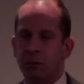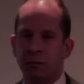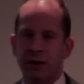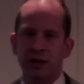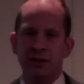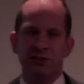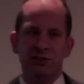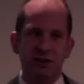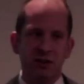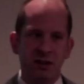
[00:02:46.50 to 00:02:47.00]
but
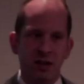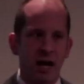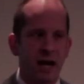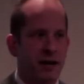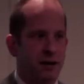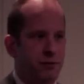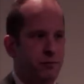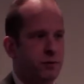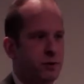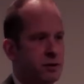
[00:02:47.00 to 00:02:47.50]
it's the
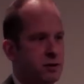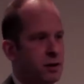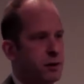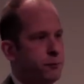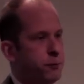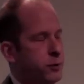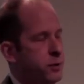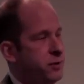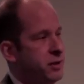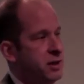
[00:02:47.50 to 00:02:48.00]
kind of
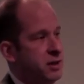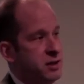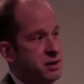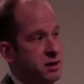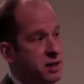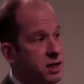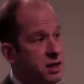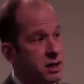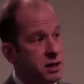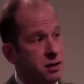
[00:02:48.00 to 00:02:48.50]
recovery that you
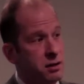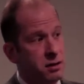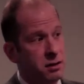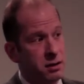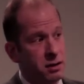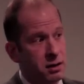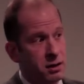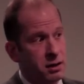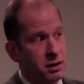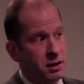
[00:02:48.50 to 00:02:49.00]
need
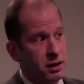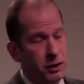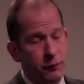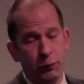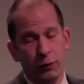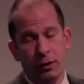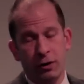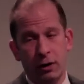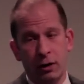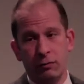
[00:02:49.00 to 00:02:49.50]
if
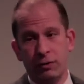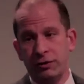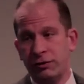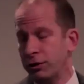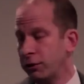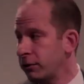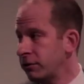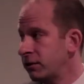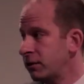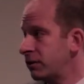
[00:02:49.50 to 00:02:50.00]
we're going to
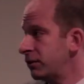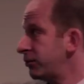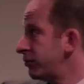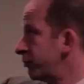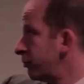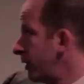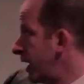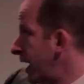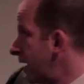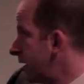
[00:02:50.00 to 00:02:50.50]
return to this
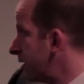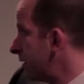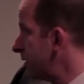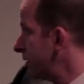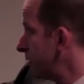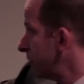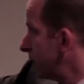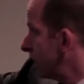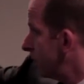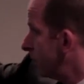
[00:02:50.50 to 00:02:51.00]
trend,
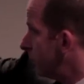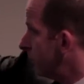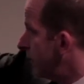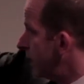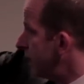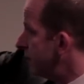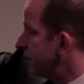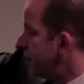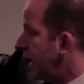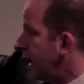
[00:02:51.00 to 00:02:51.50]

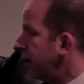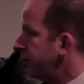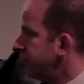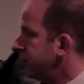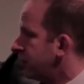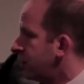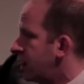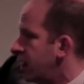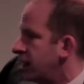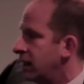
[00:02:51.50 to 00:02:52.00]
red
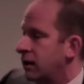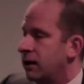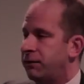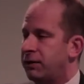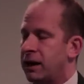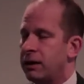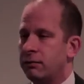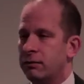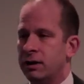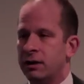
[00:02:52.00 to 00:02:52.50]
dashed line, if
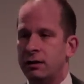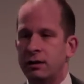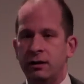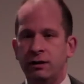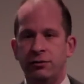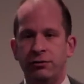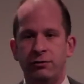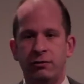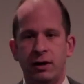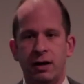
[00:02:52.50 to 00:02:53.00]
that really
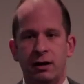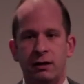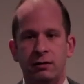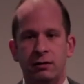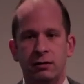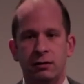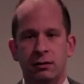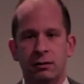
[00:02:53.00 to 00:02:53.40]
is trend.